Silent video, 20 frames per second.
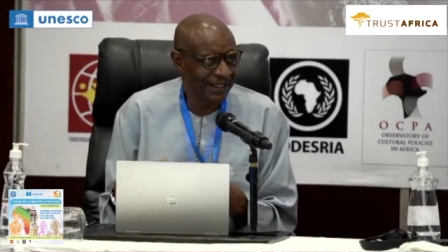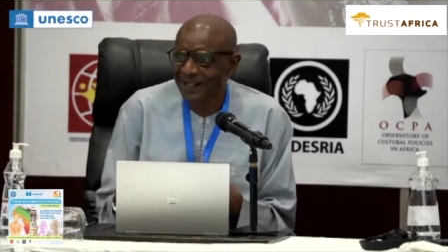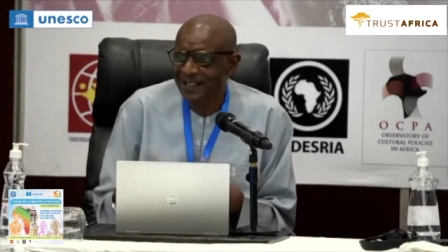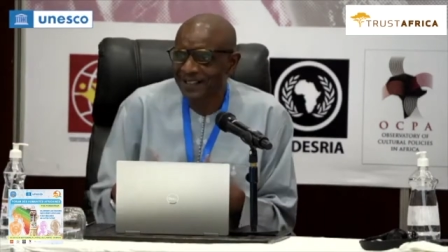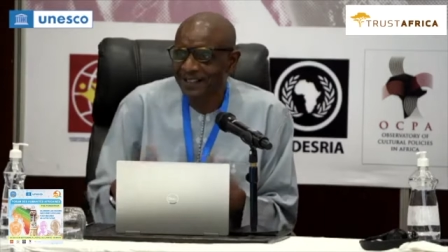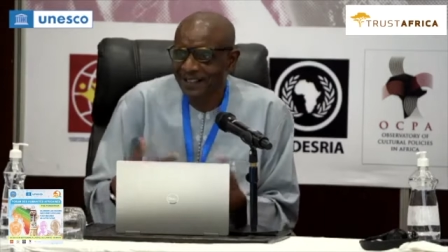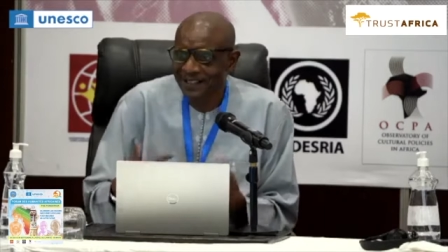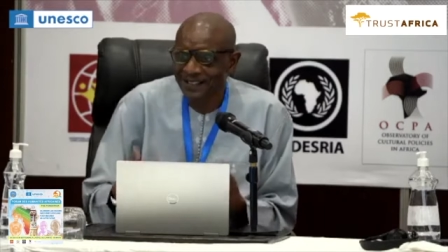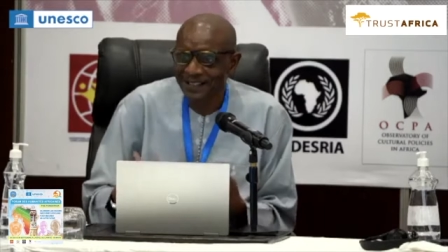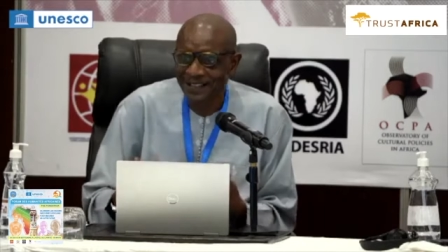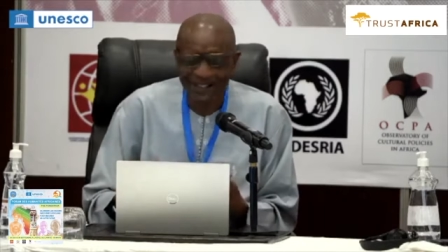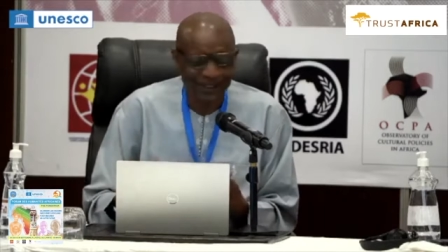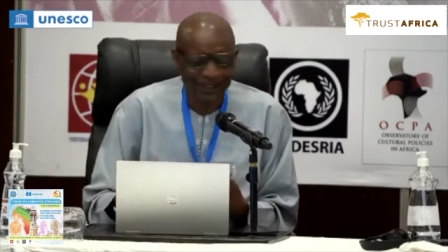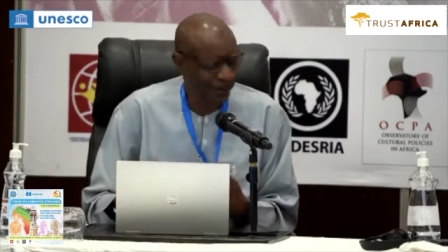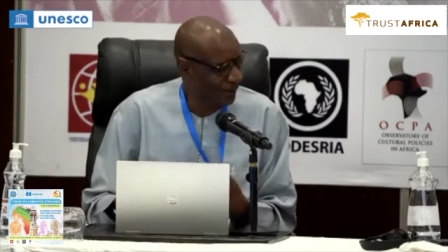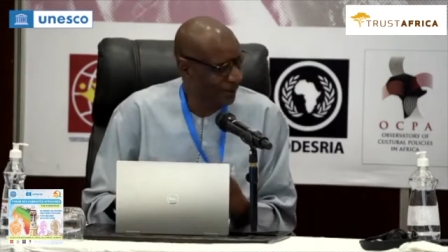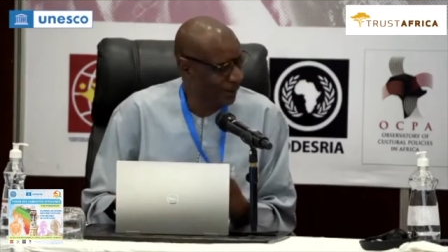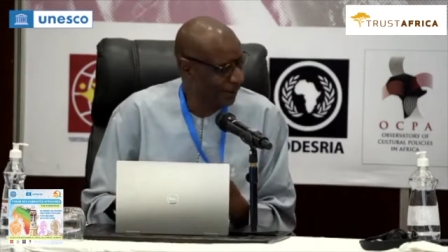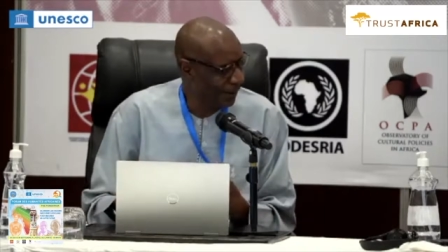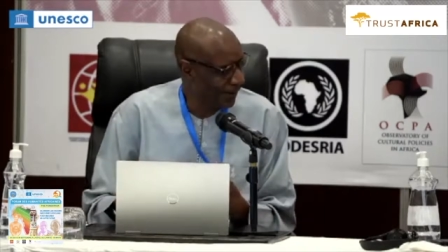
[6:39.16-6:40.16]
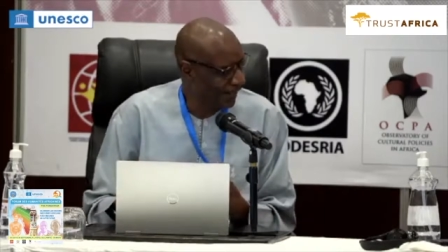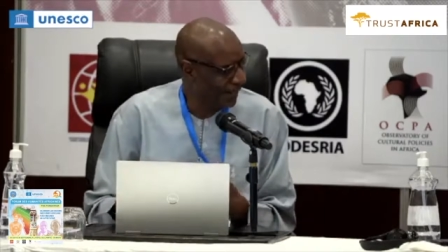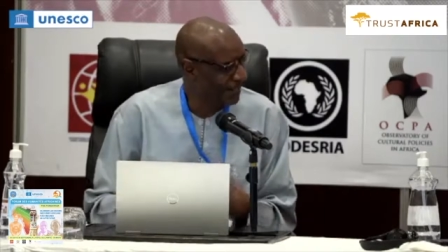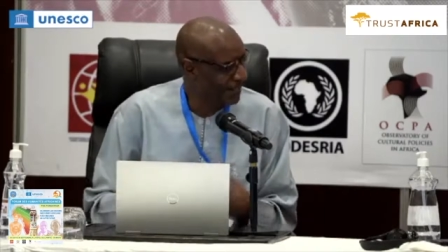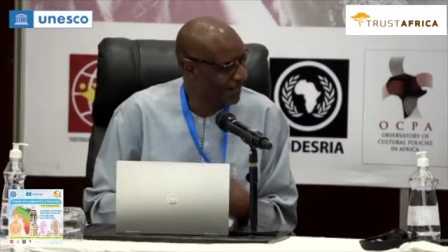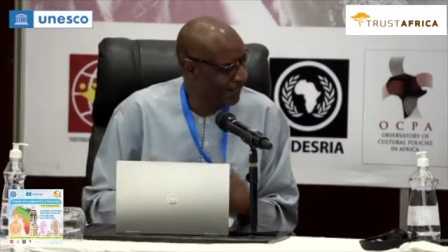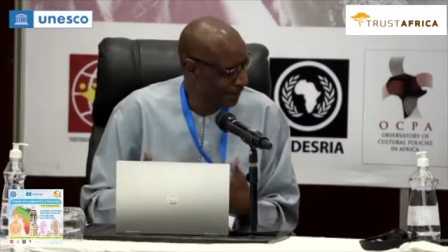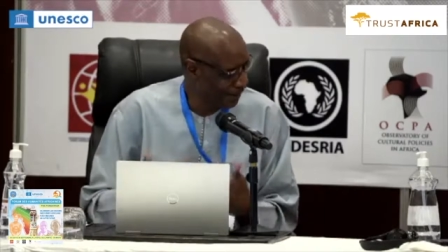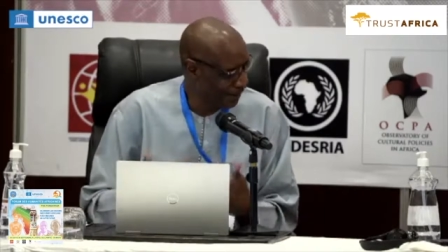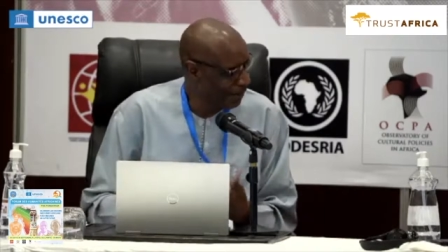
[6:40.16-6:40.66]
the center of the world. And it's
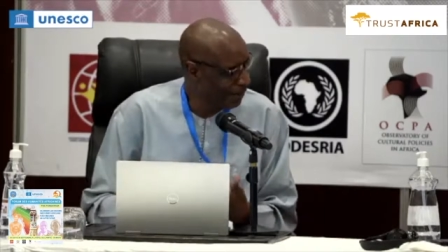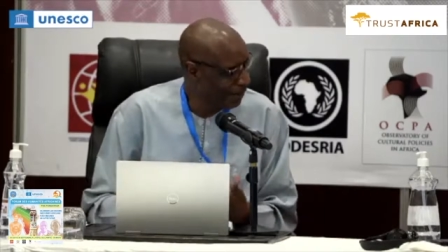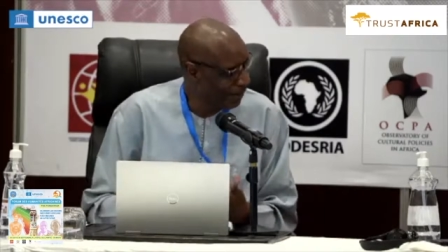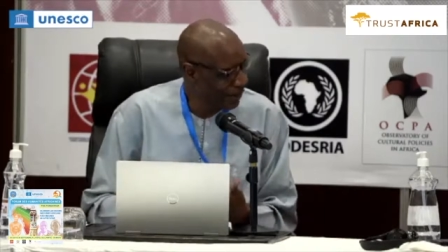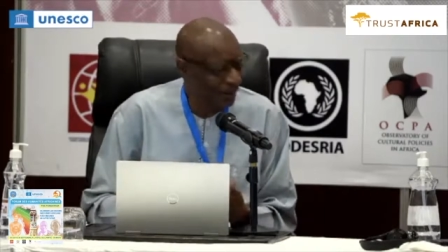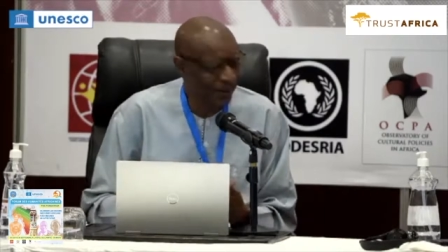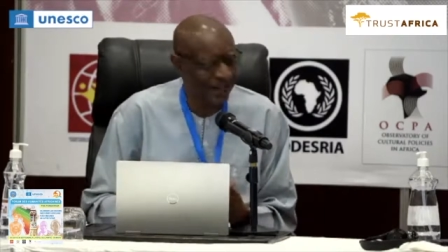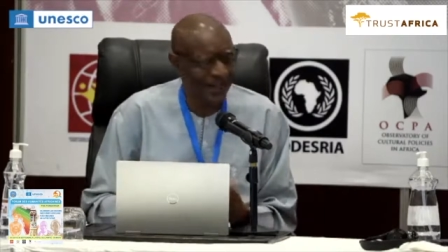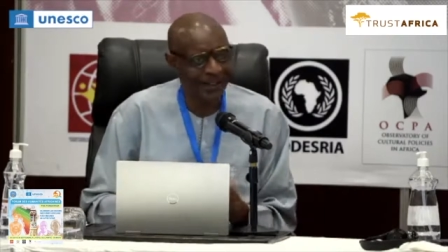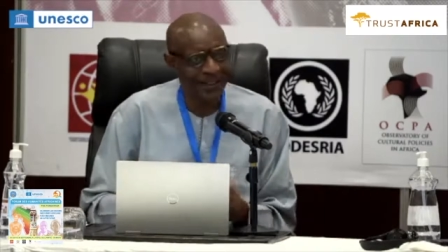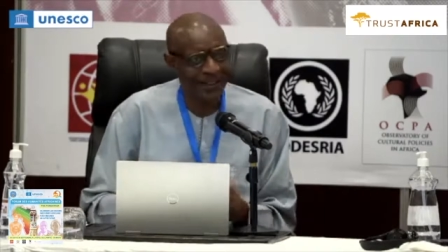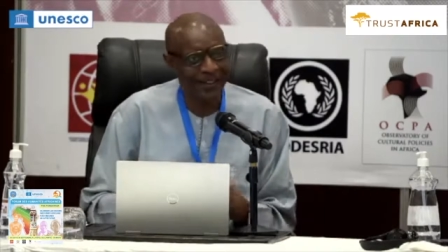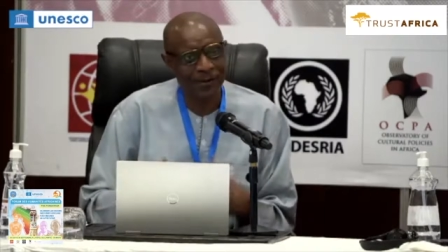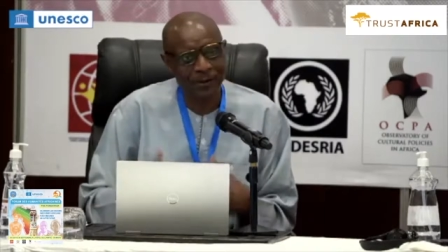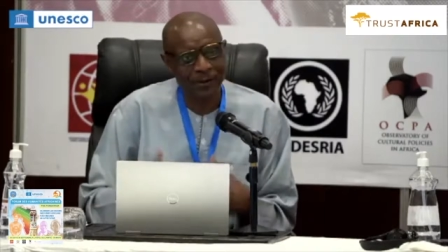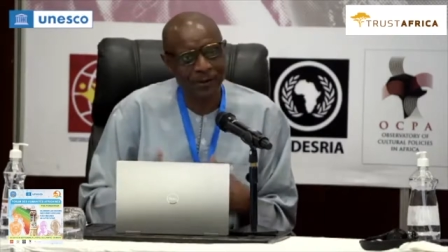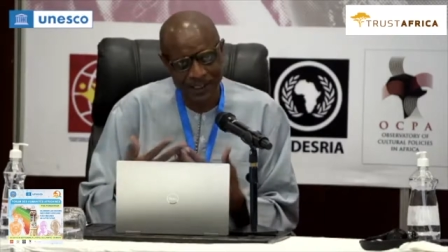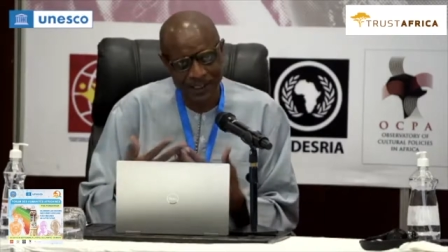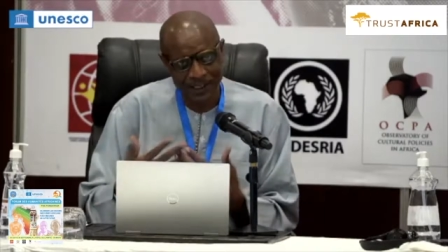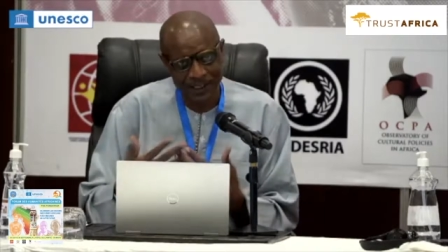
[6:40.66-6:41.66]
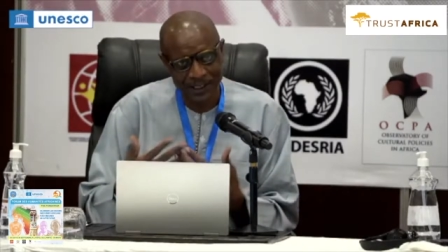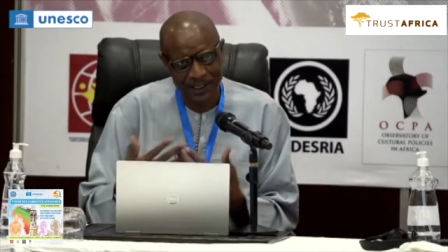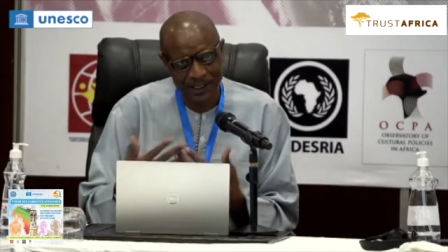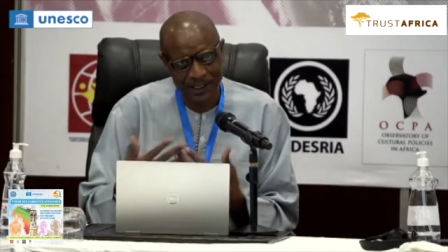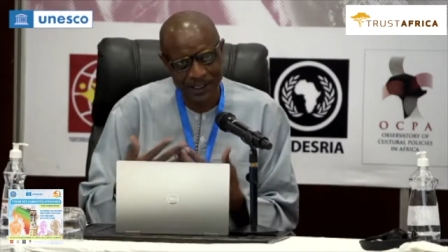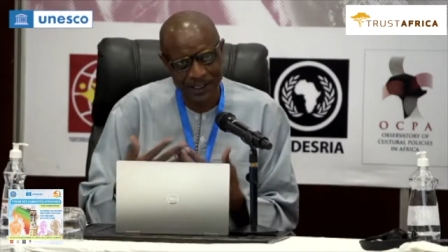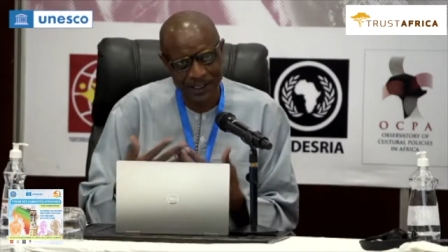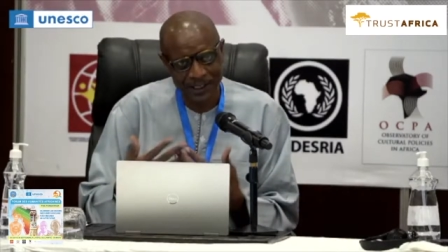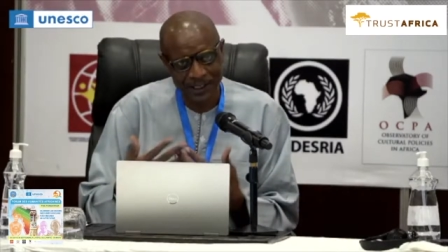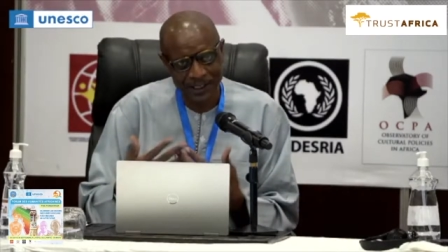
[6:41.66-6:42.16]
UK, it corresponded to
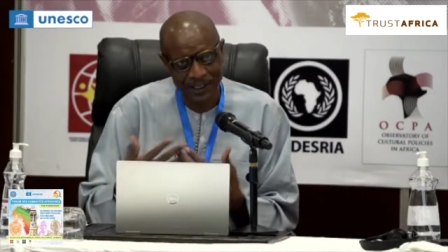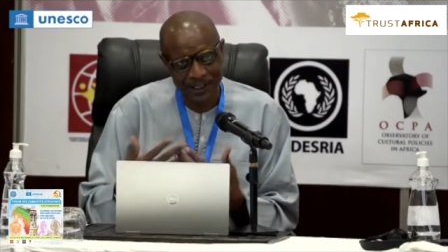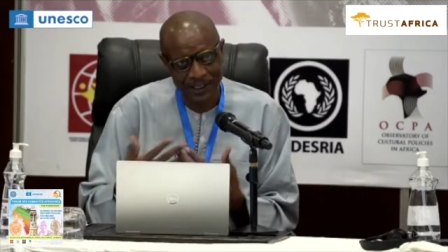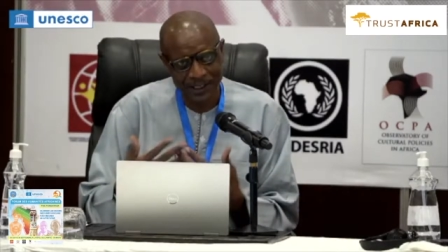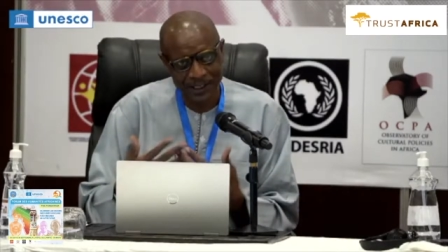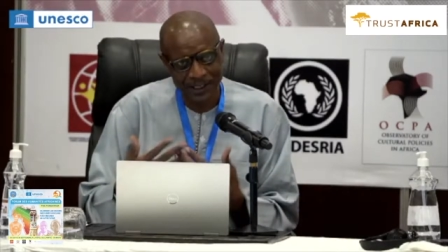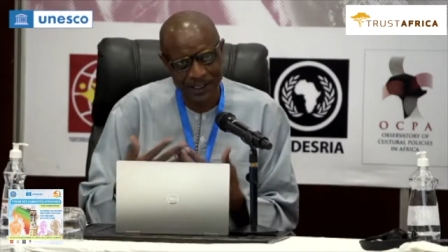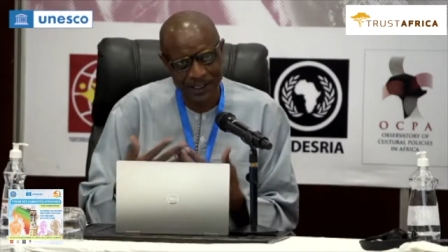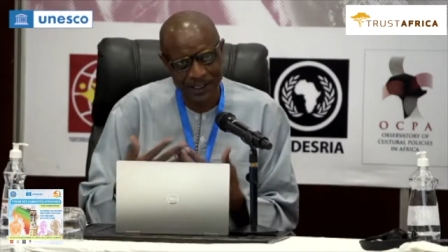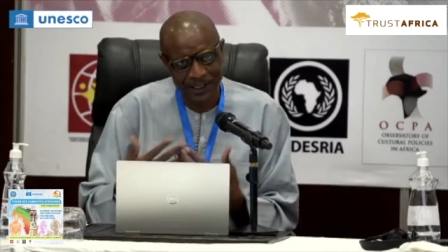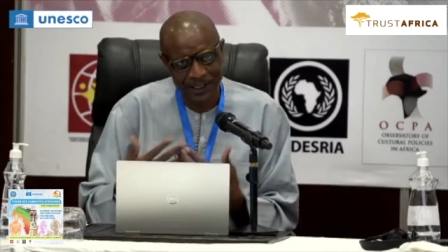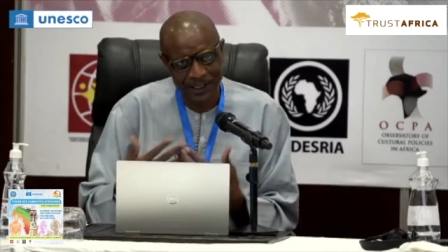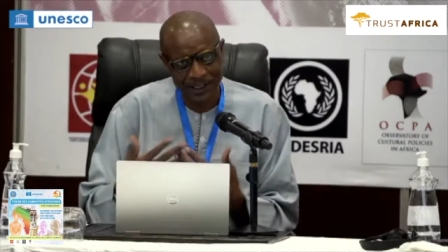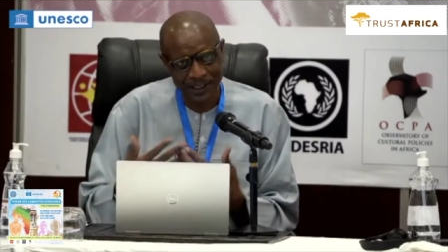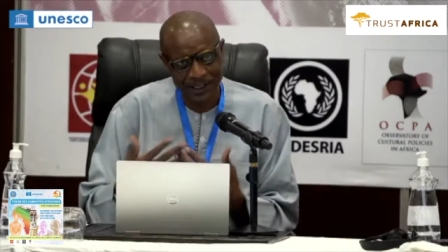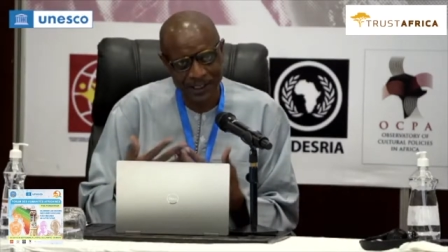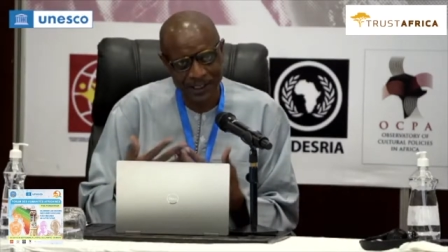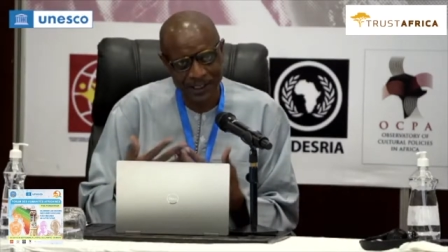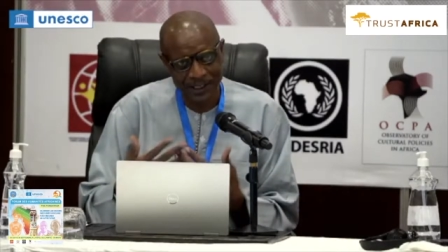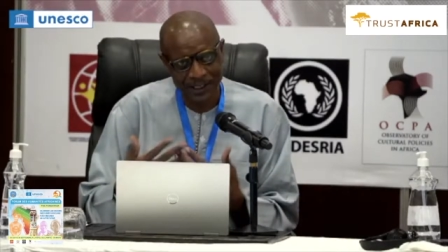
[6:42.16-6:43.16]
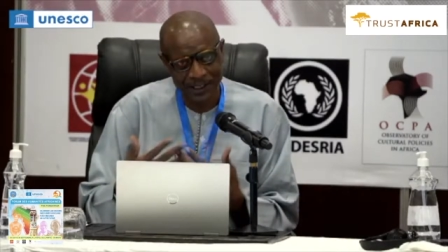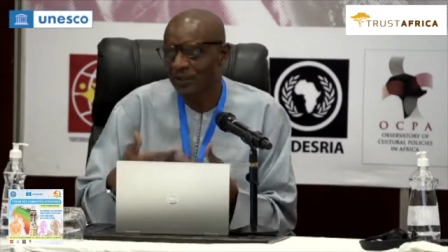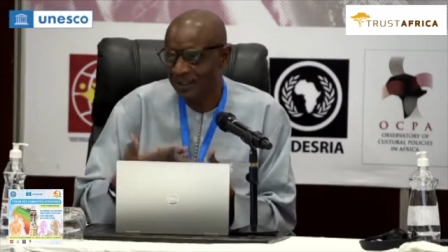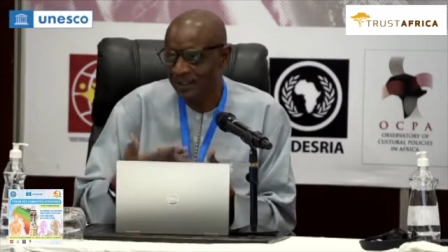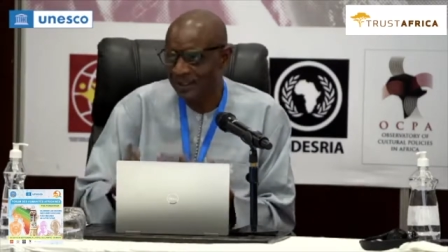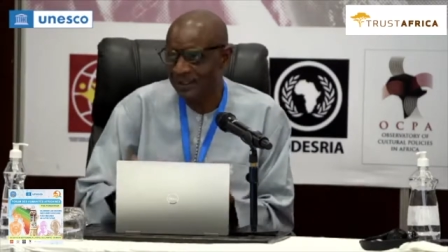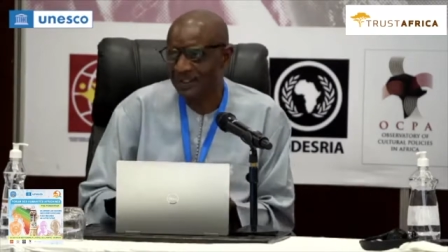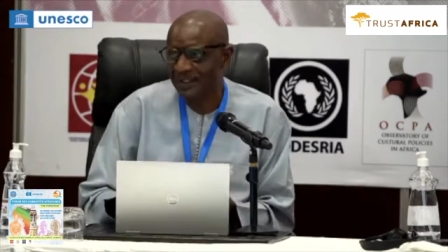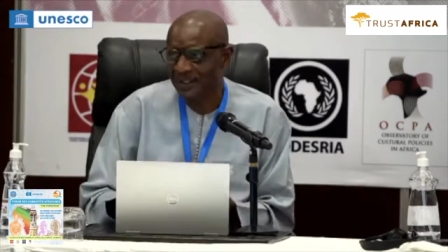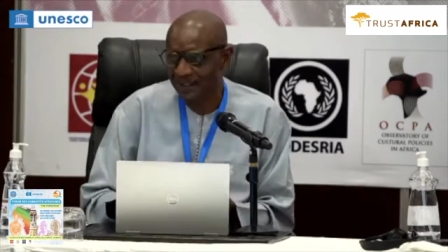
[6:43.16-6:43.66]
a time when the UK was the
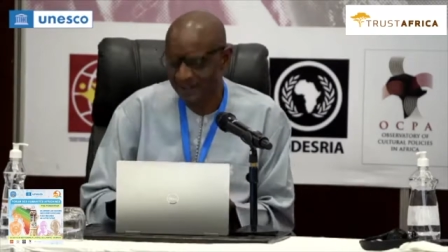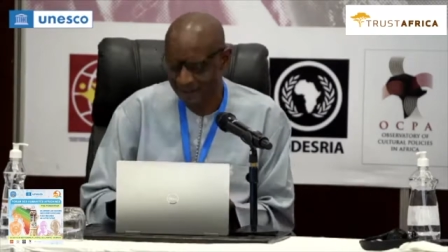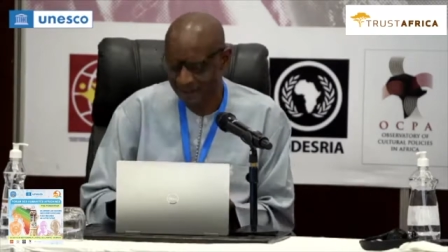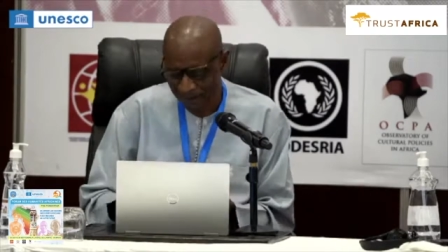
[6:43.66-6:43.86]
center.